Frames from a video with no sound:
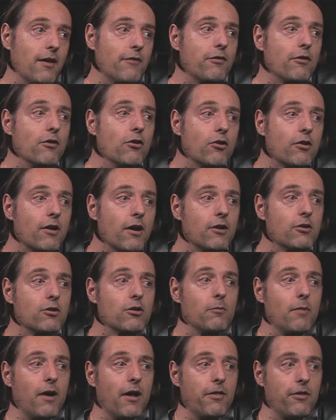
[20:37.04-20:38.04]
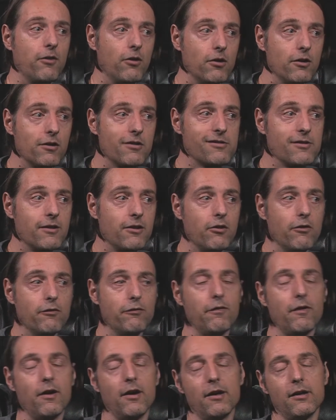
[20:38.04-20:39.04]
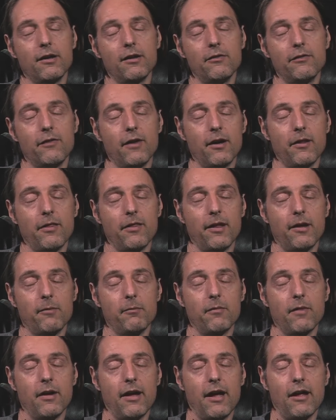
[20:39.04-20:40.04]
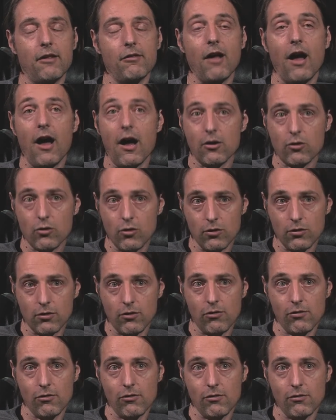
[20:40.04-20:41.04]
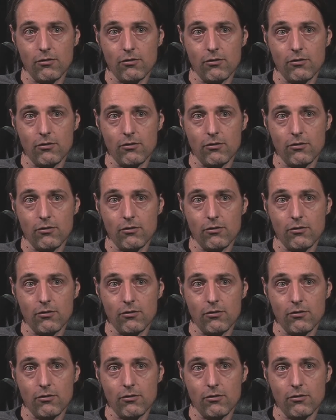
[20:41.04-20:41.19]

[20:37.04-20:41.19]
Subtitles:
If you look into mythology, you find them as archons.